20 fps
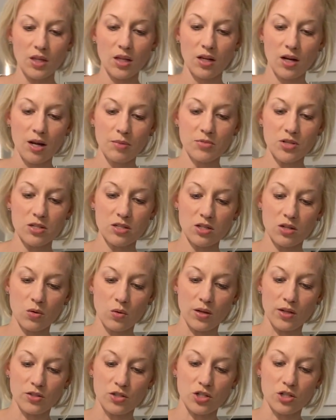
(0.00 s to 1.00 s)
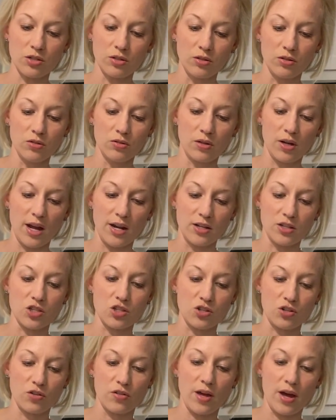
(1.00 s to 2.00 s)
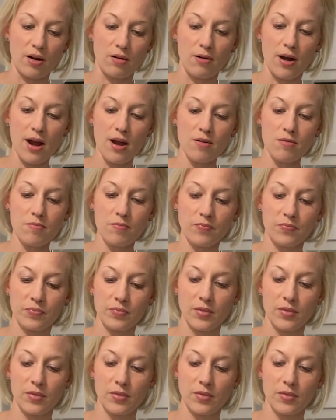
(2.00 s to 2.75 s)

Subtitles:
I'm just going to kind of stir that around.